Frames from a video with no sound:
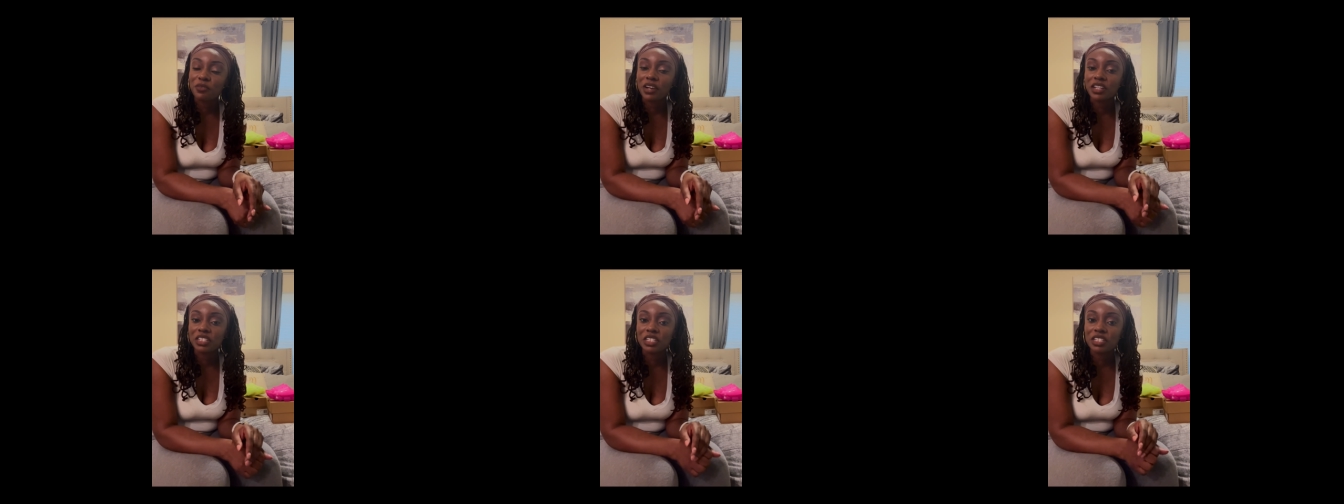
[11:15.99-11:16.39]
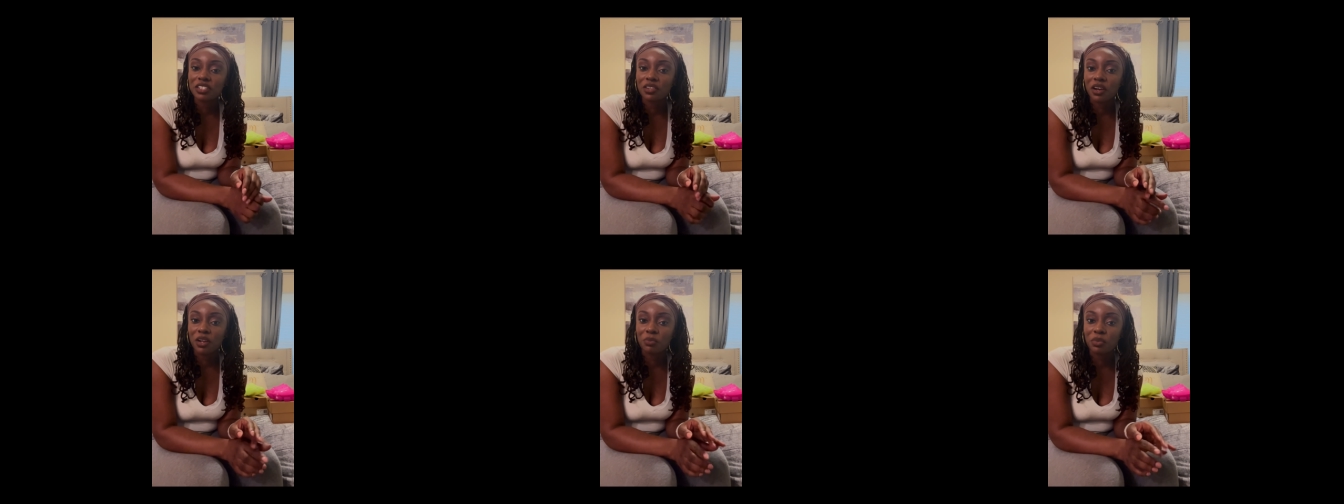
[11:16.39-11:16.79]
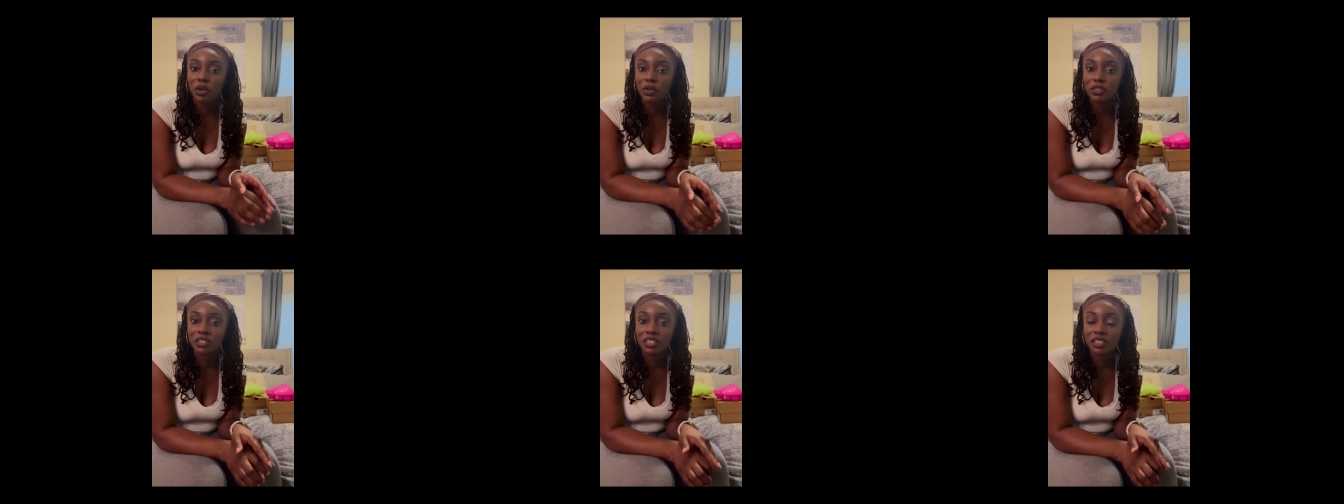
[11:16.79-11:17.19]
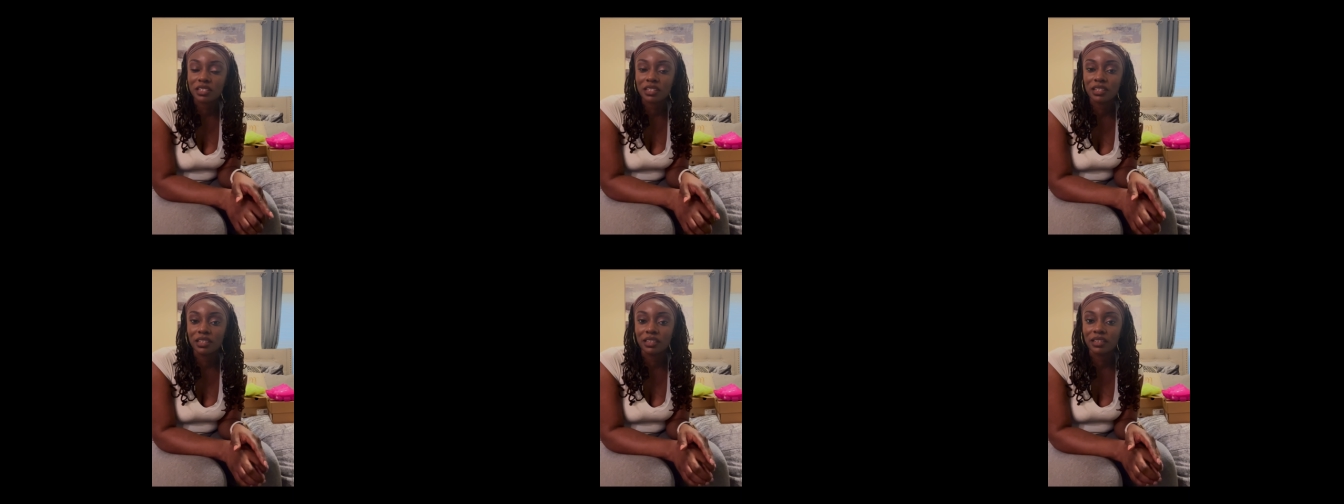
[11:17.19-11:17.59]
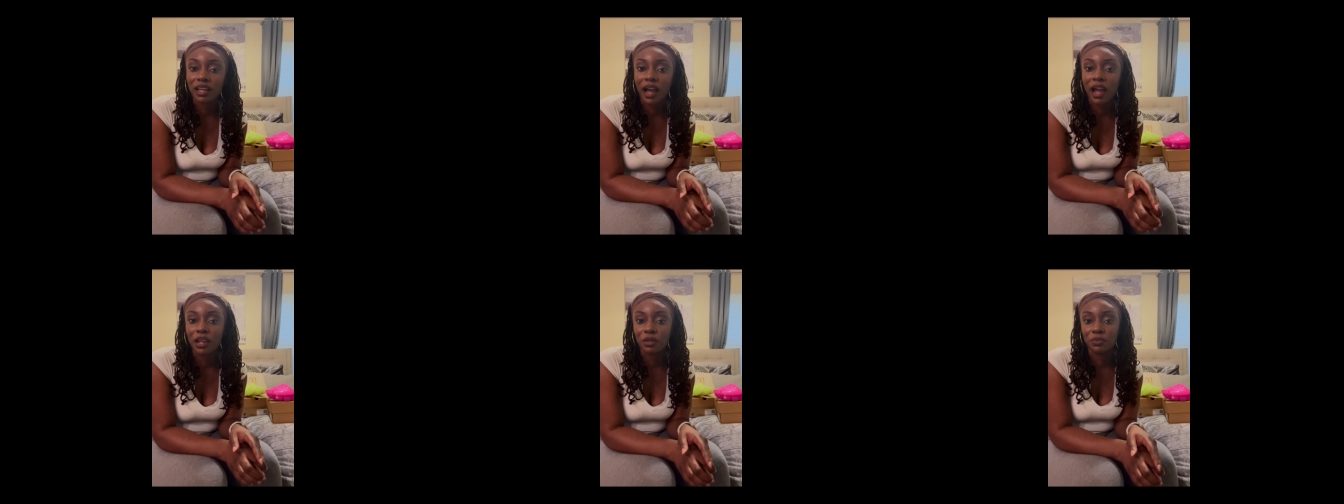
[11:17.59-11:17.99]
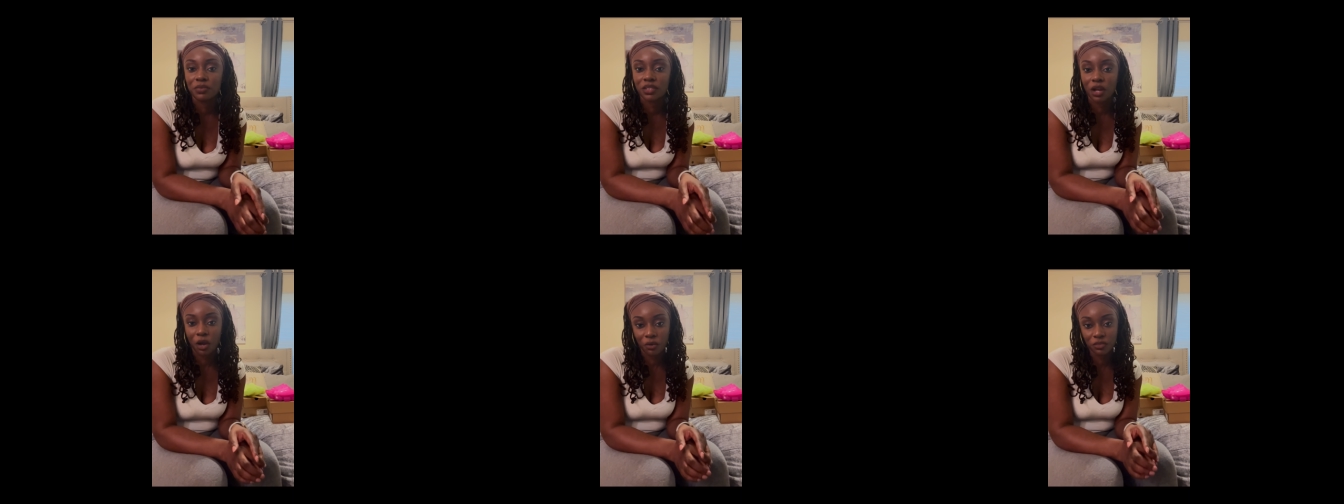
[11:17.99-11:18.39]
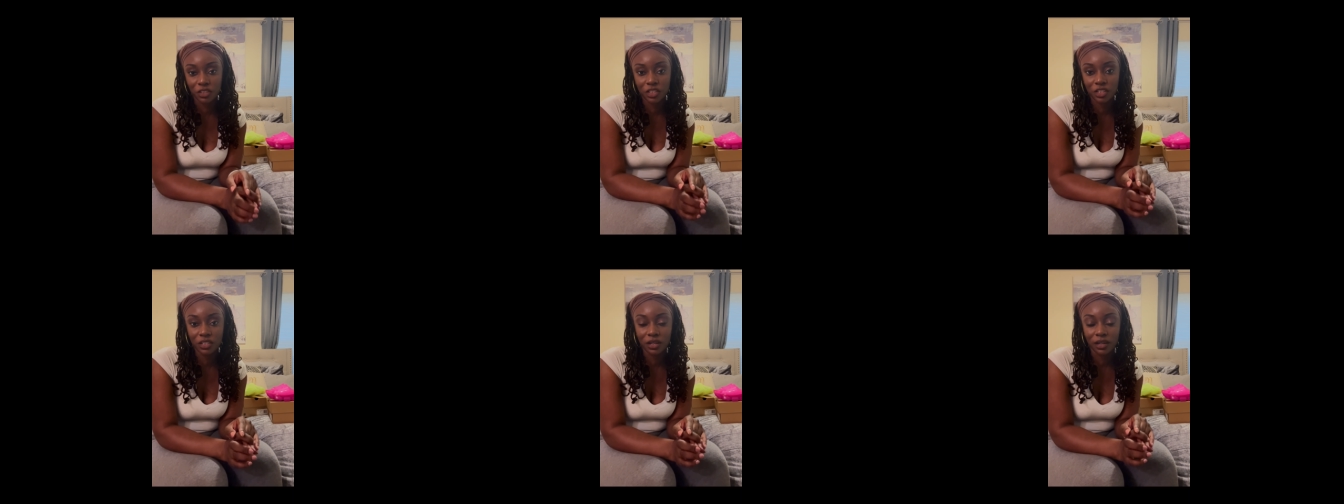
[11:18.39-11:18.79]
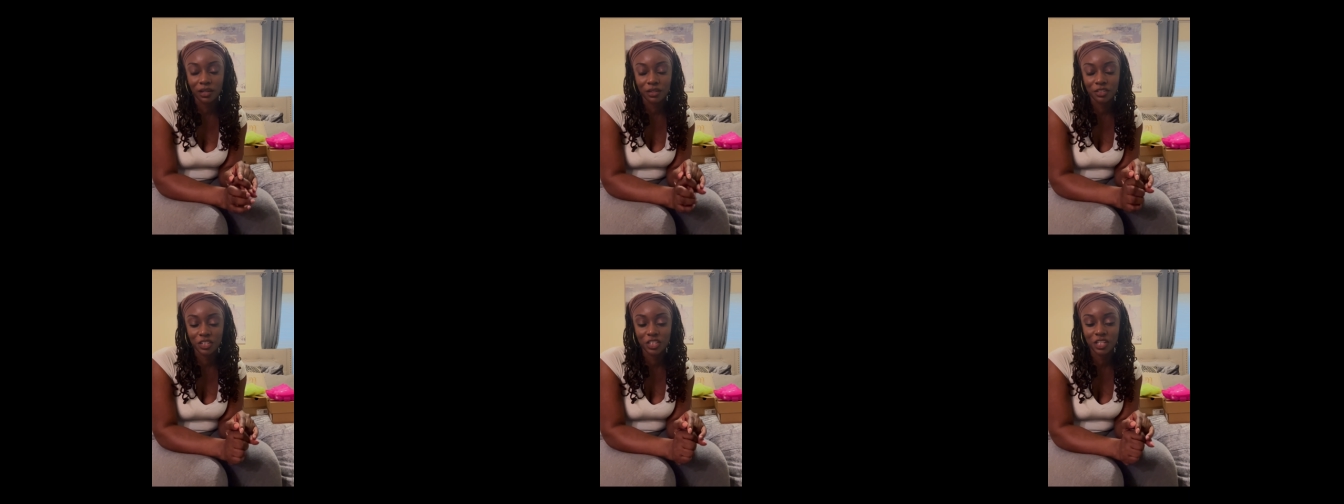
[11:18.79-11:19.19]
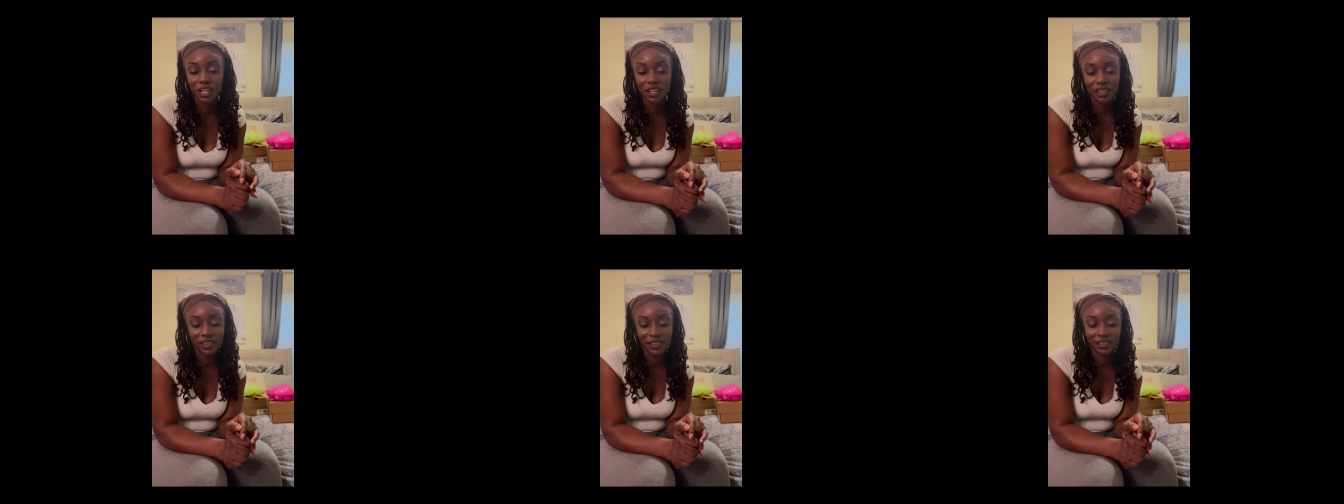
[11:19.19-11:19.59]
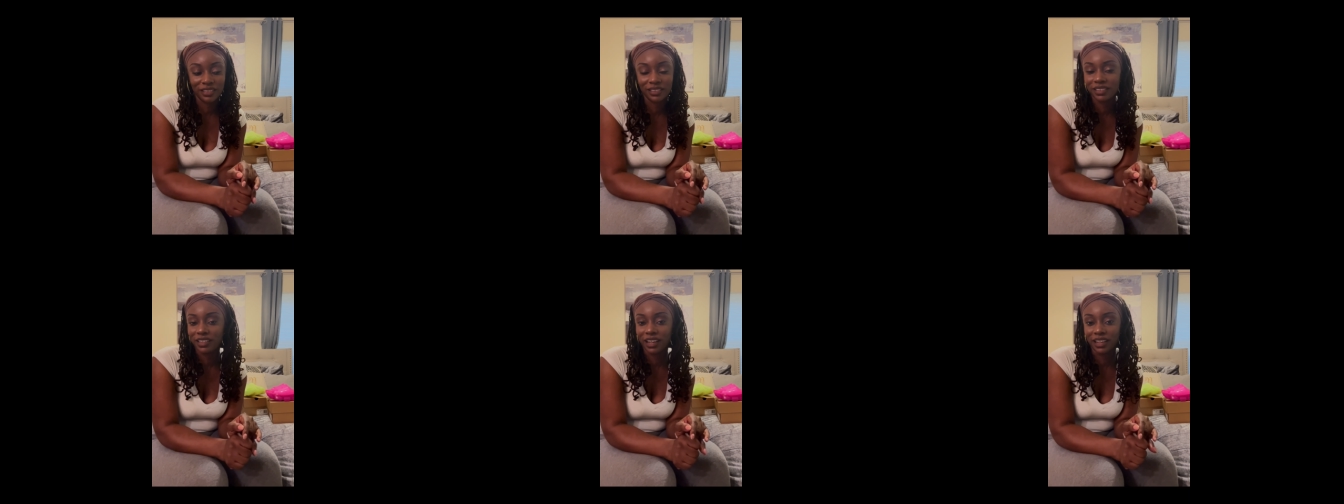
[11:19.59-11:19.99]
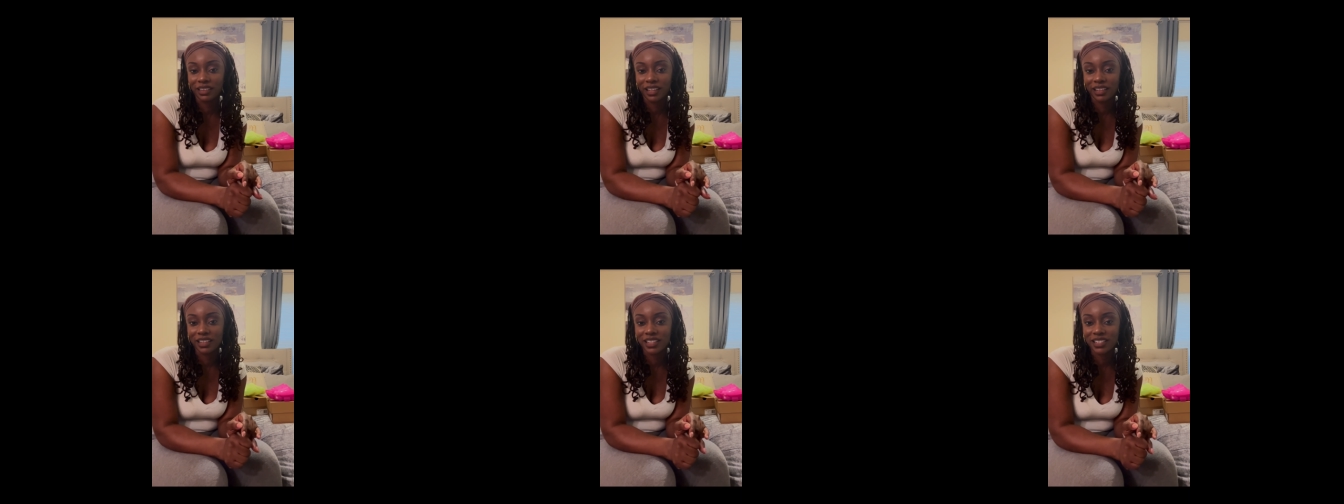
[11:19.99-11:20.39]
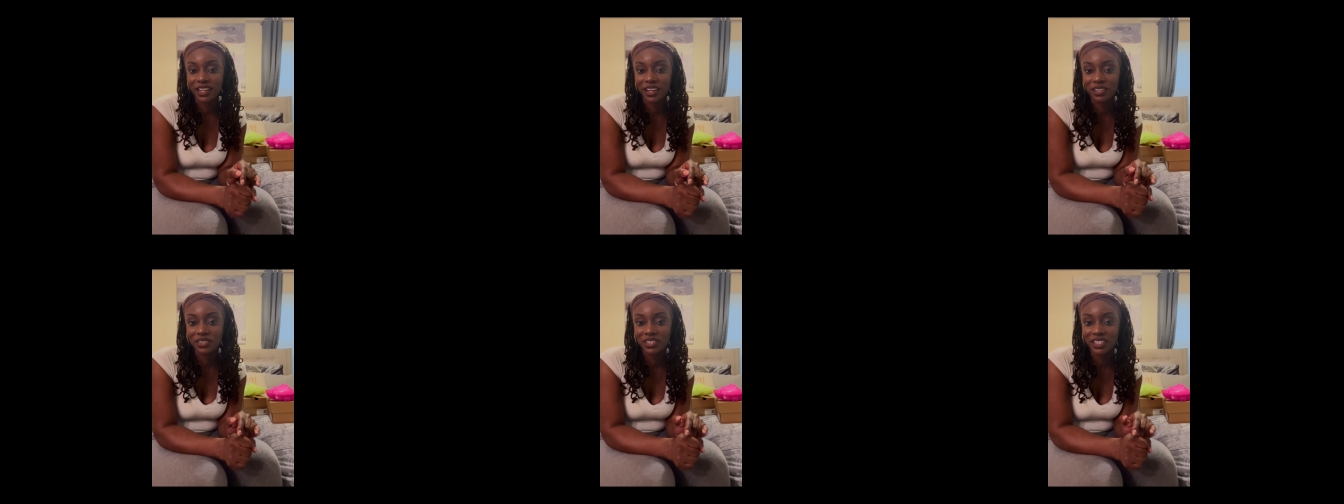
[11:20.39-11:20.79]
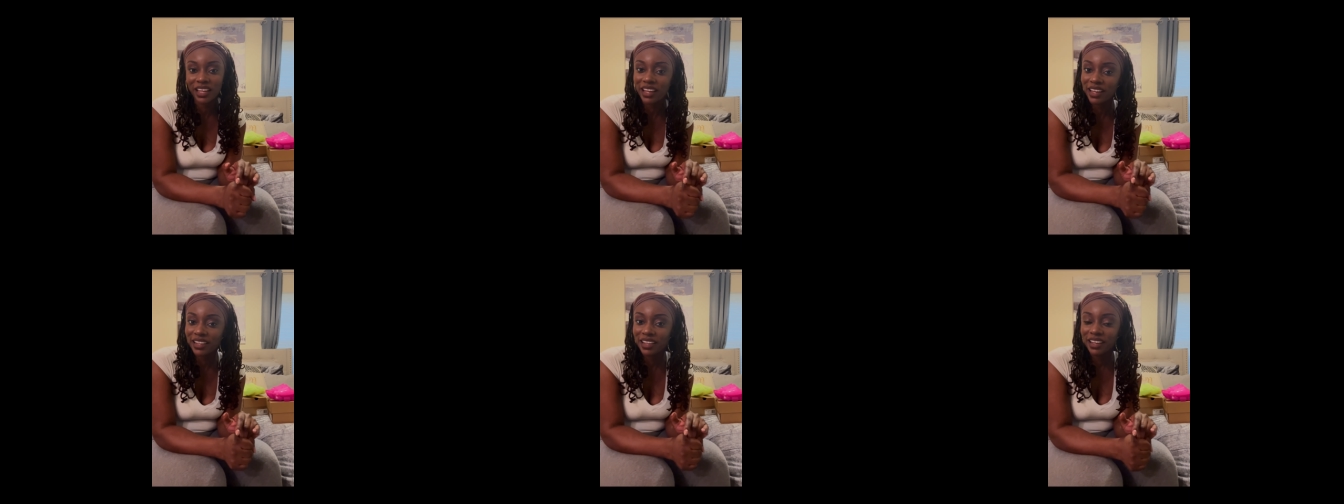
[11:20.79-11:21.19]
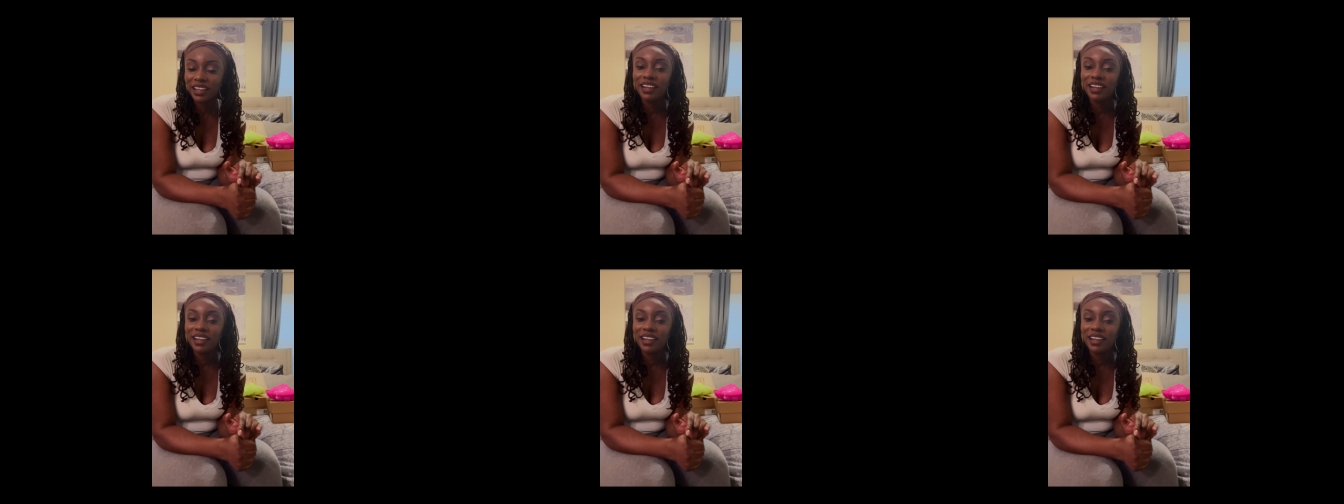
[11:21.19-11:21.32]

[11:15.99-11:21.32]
I just started purchasing items off uh, Shein. I think that's how you say it.